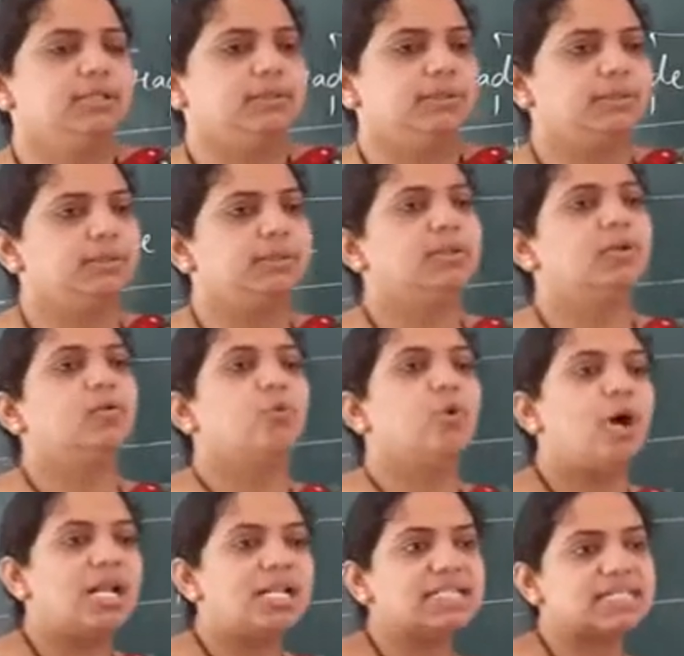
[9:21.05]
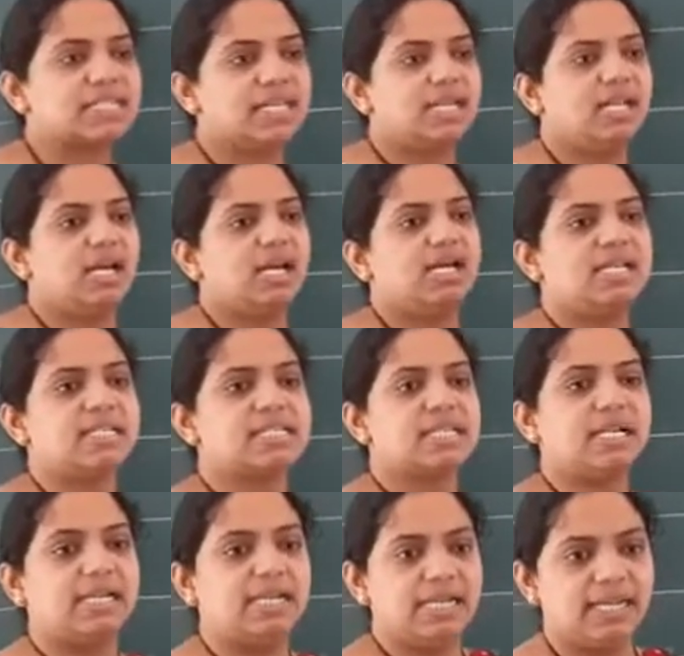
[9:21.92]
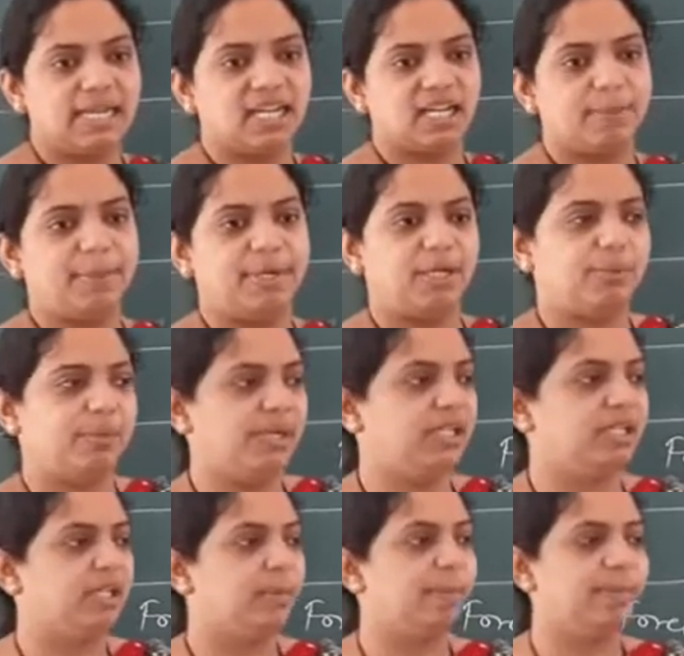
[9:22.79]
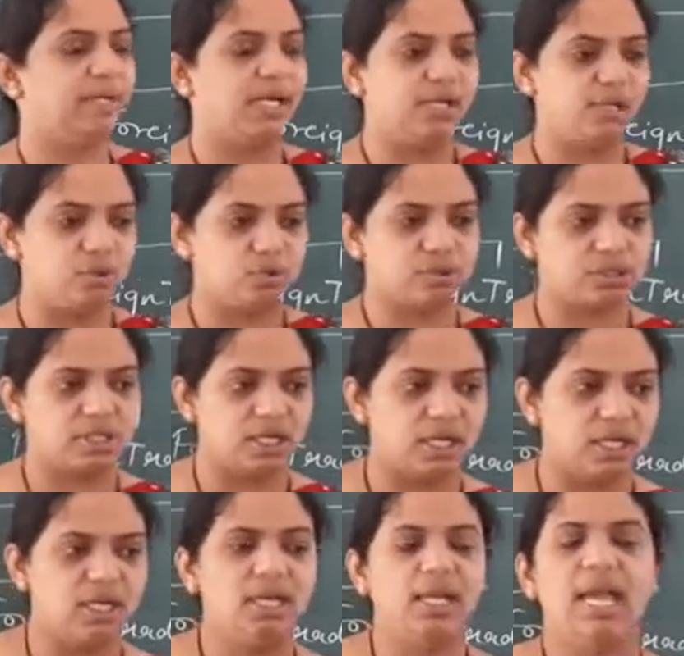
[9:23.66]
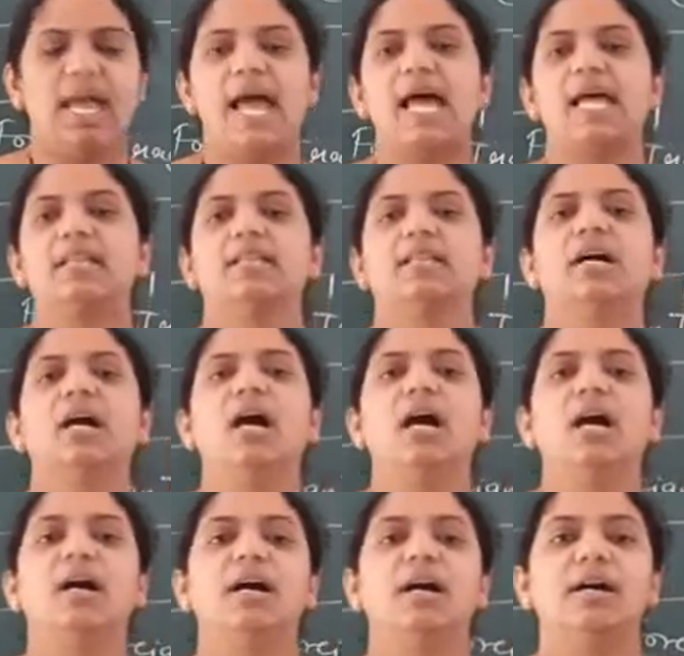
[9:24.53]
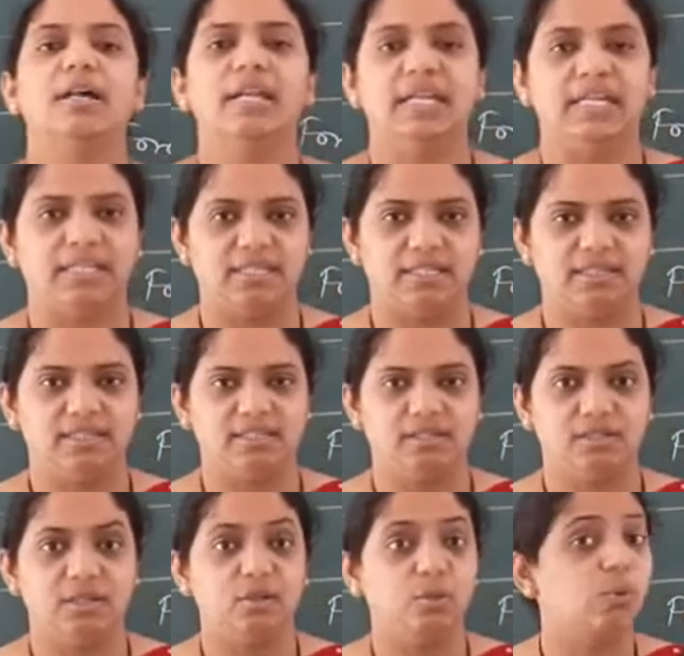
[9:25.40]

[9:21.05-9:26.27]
Wholesaler is a link between the producer and the retailer.